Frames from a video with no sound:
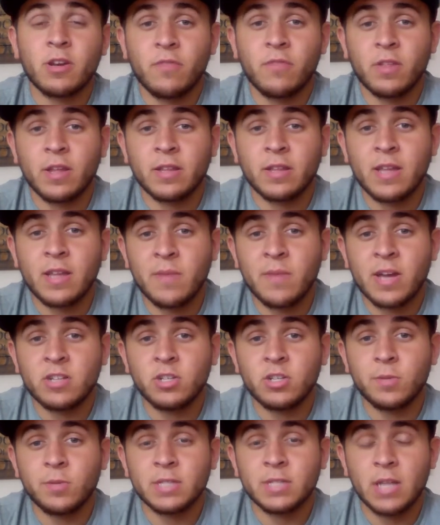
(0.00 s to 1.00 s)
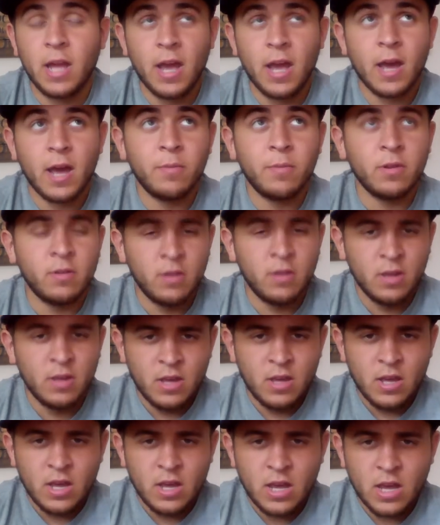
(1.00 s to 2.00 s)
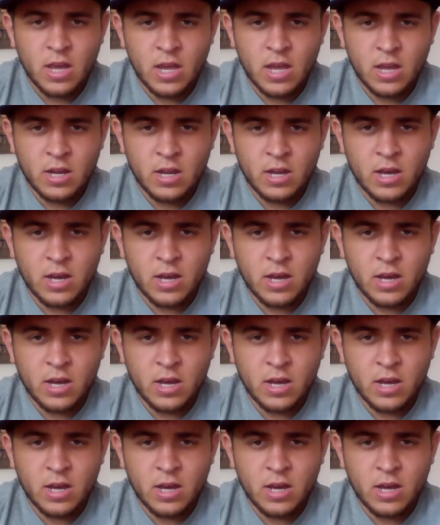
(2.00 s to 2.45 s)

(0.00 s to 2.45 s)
I feel like that matchup is going to happen. And